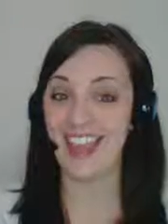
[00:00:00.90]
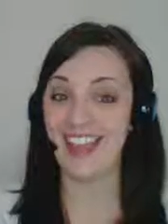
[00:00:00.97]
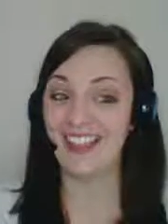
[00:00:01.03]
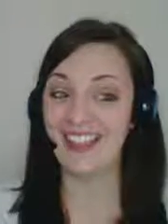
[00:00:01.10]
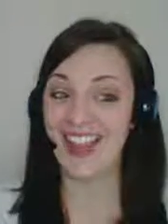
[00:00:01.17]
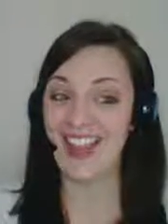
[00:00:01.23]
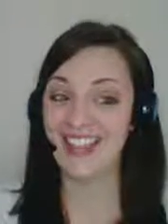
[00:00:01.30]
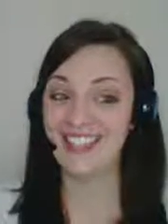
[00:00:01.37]

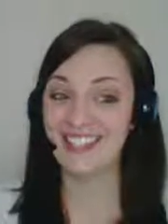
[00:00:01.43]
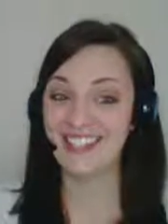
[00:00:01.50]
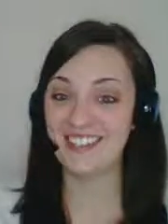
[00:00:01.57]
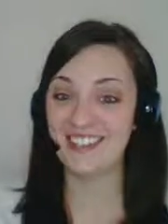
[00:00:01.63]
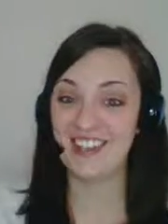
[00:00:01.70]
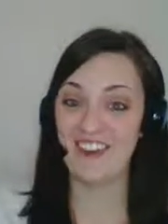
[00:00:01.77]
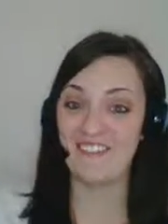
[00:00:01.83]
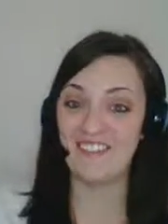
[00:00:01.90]
Hey class,
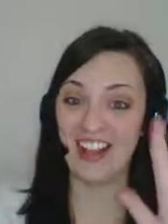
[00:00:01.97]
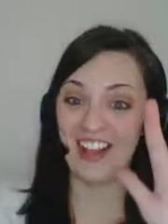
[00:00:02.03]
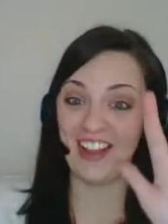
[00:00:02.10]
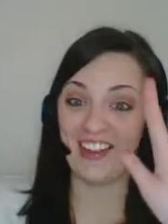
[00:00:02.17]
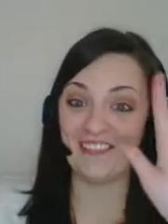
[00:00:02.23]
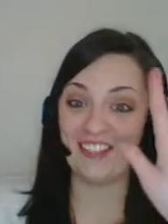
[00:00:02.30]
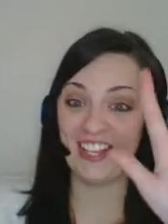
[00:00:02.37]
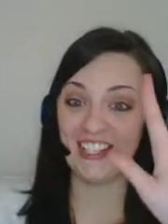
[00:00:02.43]
here's our
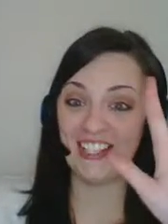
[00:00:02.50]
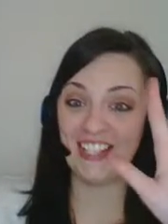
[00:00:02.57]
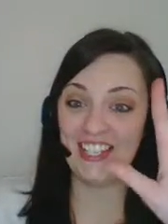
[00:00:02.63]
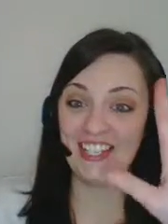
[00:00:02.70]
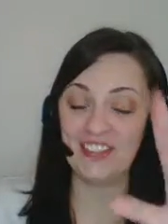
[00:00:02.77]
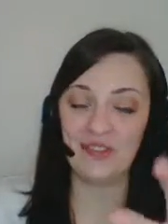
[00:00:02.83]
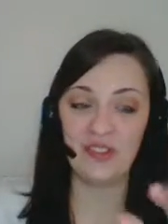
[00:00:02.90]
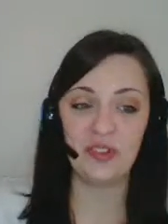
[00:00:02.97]
5 fast
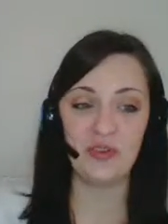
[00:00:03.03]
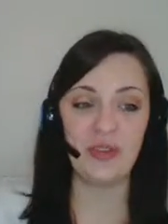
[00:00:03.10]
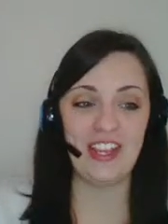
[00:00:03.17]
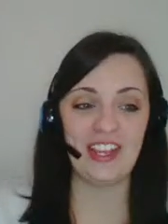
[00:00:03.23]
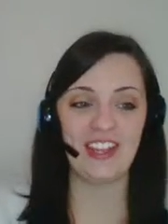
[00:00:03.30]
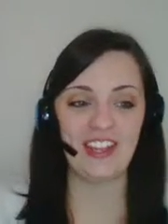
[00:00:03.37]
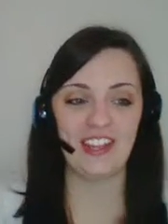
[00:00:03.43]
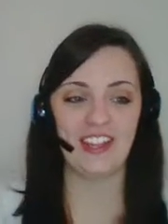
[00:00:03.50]
things for the
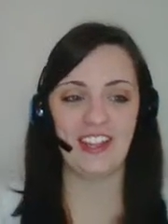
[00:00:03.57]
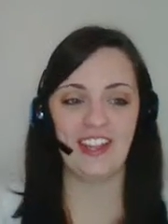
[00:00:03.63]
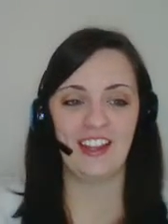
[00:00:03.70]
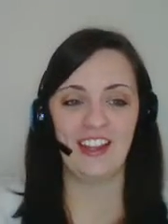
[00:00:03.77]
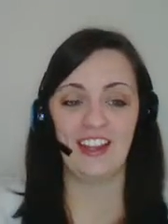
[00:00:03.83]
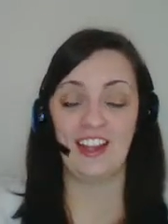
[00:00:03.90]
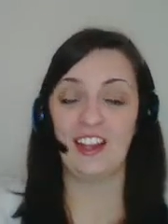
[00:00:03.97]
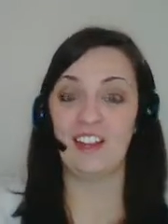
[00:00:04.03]
week.
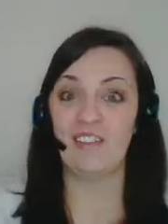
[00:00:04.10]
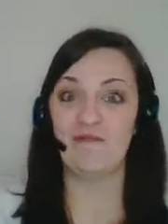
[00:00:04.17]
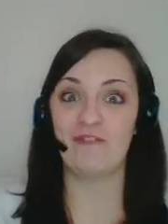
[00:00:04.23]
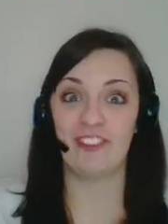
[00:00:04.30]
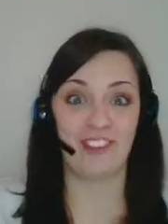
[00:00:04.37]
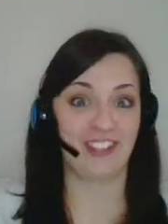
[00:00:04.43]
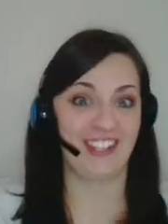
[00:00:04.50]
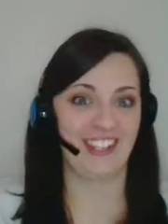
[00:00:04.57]

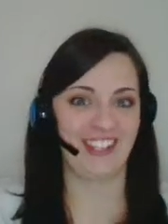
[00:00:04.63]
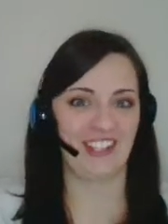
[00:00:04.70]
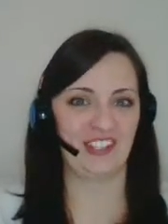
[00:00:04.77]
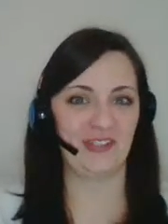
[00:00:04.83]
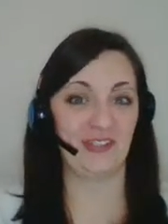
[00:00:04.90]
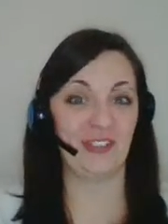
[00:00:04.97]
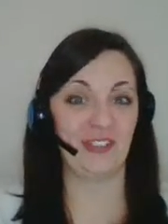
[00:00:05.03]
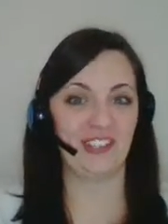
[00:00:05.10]
First
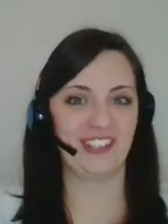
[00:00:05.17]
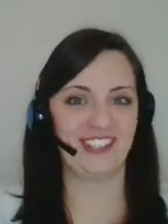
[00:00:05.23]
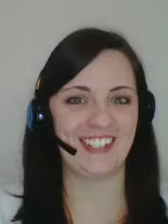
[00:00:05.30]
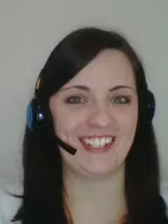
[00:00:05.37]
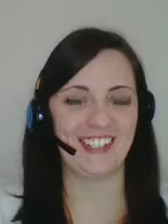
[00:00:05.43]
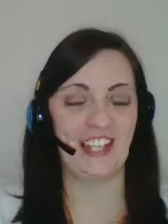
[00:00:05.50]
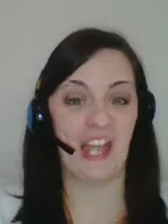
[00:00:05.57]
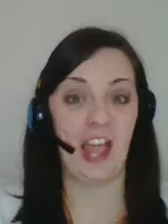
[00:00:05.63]
things
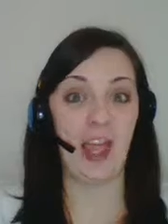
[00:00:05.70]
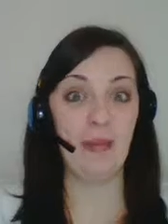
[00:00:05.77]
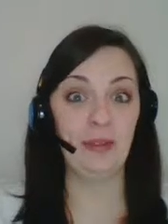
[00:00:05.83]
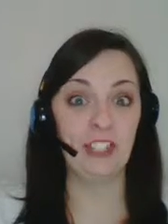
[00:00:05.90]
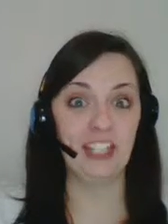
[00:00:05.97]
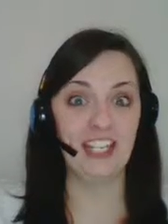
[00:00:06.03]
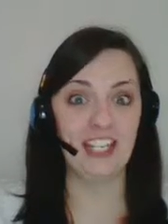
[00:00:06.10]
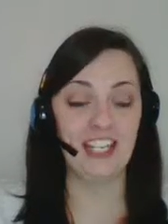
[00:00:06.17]
first,
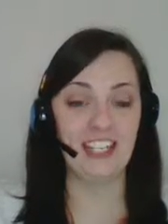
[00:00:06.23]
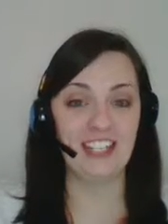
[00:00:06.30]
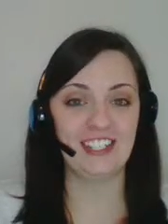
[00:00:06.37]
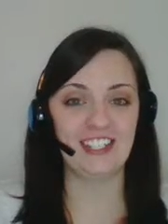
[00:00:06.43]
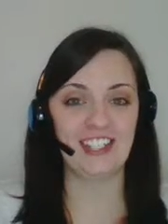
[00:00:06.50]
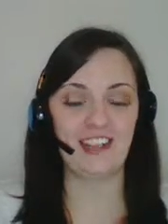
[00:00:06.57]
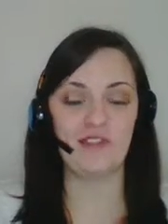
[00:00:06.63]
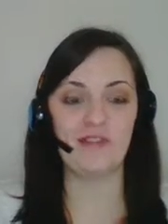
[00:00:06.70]

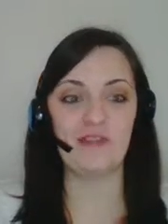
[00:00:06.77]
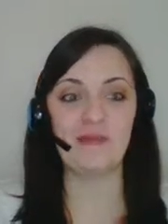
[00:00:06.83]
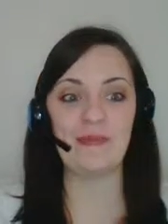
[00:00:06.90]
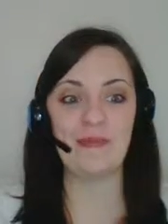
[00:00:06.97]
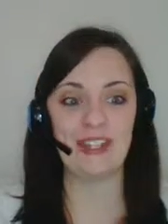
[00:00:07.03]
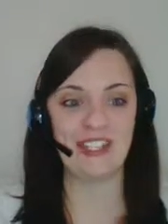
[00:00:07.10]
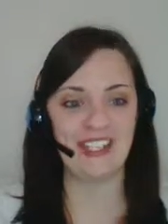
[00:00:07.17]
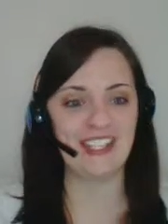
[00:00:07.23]
Hamilton! If you
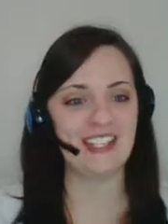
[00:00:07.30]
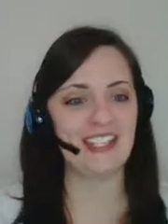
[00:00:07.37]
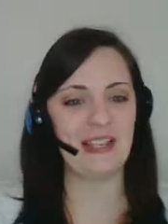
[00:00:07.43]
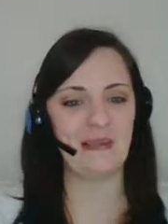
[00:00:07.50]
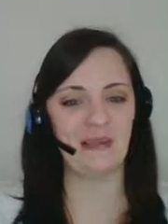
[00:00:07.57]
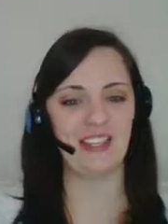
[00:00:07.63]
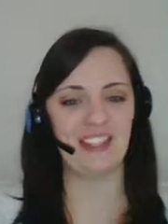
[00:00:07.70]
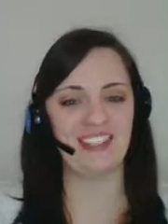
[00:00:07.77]
missed the
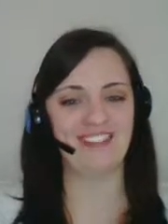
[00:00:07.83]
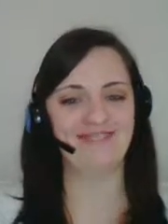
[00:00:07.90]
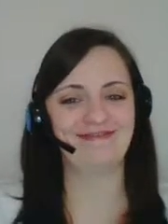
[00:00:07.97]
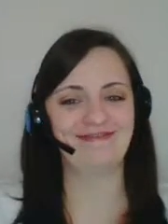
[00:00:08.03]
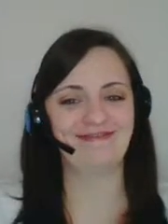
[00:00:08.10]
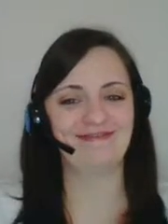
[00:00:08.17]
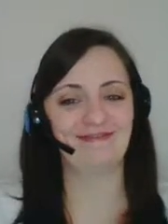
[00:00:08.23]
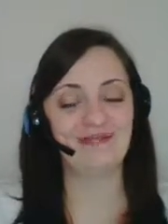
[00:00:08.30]
assembly,
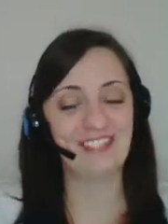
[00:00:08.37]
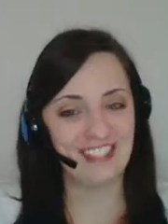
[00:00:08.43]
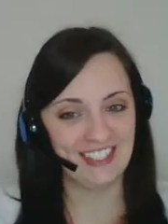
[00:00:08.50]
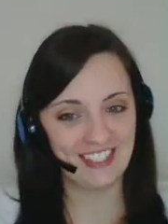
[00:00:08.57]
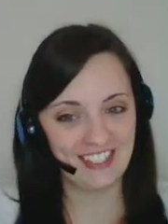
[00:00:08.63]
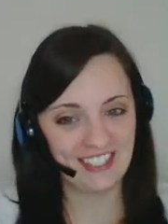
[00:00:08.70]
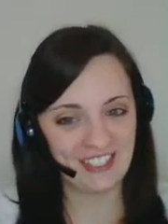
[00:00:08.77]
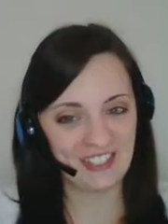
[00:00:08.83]

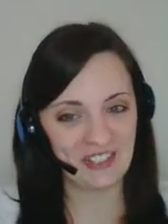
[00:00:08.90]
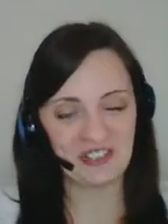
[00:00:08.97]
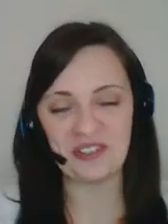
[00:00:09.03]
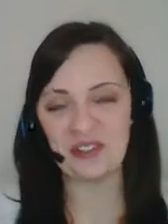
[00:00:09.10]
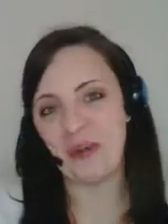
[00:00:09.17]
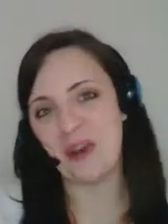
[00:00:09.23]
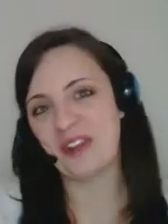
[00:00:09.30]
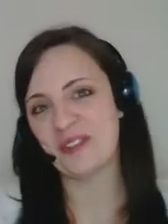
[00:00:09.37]
you
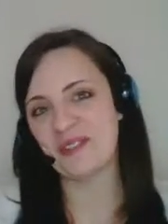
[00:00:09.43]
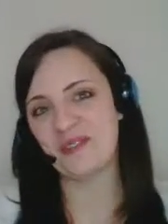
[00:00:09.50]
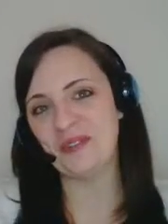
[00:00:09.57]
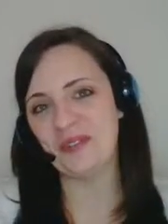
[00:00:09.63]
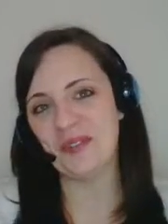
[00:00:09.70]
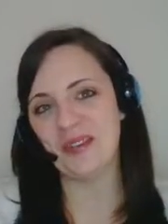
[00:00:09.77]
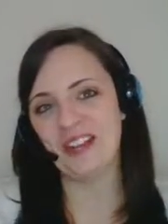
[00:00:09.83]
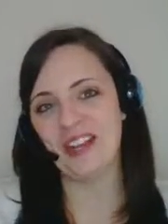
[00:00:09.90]
should go watch
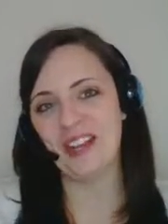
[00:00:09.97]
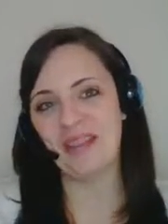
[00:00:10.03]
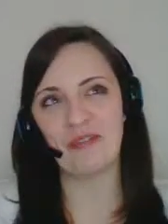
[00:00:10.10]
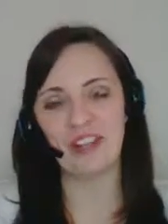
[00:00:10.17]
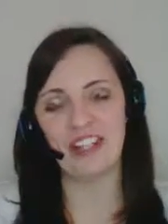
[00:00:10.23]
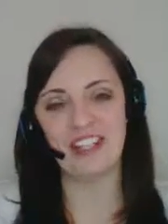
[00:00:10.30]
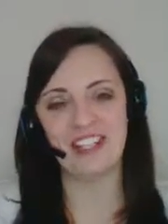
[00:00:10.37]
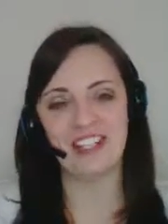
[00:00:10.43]
the recording.
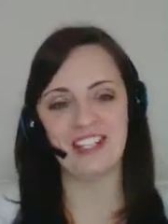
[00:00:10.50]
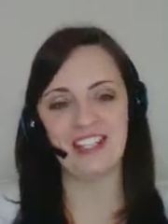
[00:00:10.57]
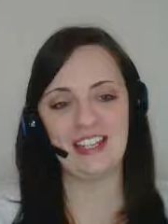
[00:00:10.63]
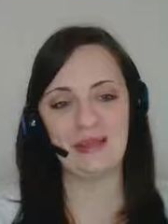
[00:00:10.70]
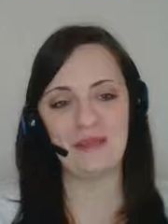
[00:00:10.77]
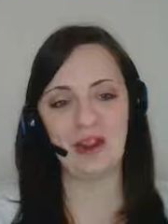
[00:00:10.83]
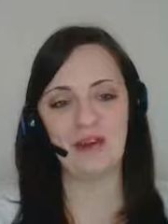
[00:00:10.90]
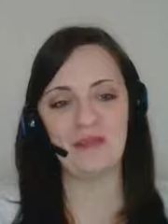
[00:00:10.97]
I've linked it in
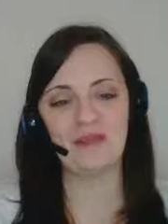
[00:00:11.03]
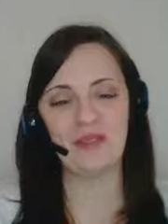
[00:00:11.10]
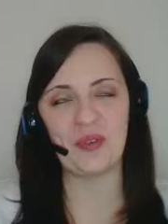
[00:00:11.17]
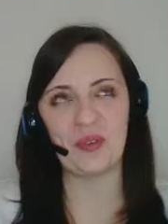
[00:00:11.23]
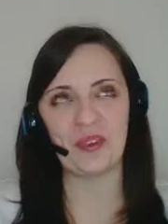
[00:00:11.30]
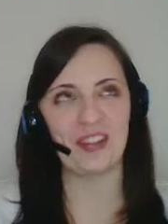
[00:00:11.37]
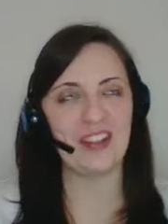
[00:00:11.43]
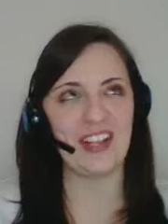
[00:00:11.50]
the email
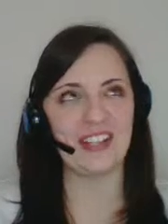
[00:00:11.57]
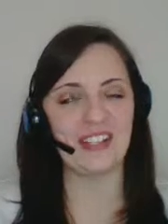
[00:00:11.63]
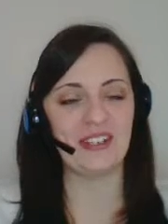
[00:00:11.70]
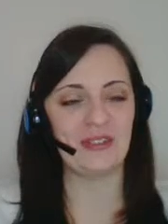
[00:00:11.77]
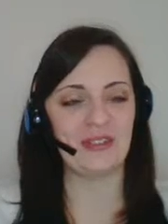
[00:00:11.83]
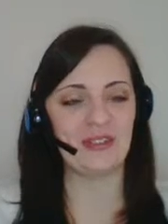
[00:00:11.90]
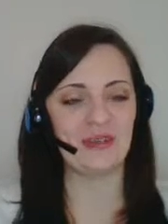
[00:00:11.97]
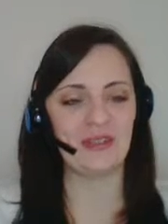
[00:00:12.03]
or
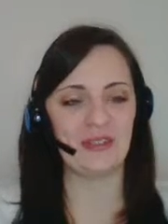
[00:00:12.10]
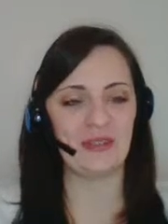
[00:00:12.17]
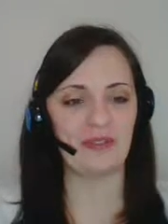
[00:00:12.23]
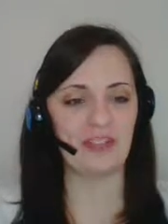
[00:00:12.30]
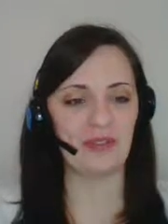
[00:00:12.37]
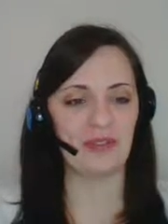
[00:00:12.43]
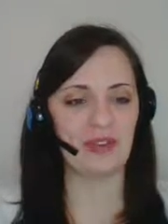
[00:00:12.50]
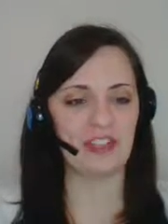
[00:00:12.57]
class news,
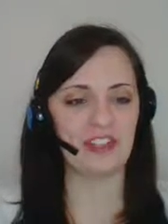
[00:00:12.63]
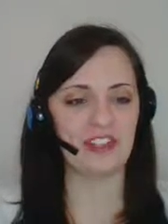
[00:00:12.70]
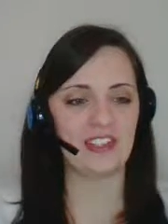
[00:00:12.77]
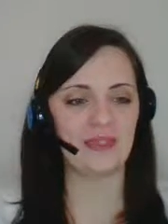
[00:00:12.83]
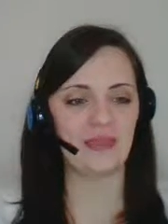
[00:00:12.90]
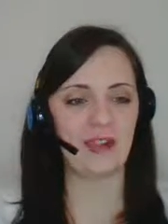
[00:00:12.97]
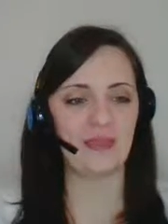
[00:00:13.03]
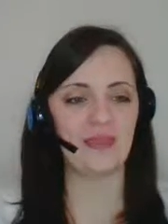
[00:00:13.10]
whichever you're
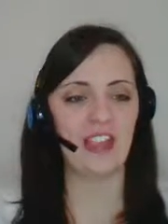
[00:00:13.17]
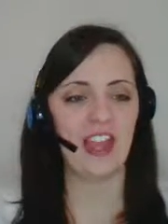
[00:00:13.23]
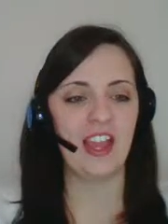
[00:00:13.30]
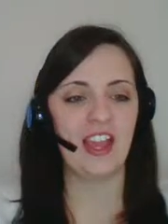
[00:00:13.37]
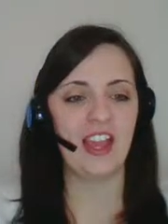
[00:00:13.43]
watching this from.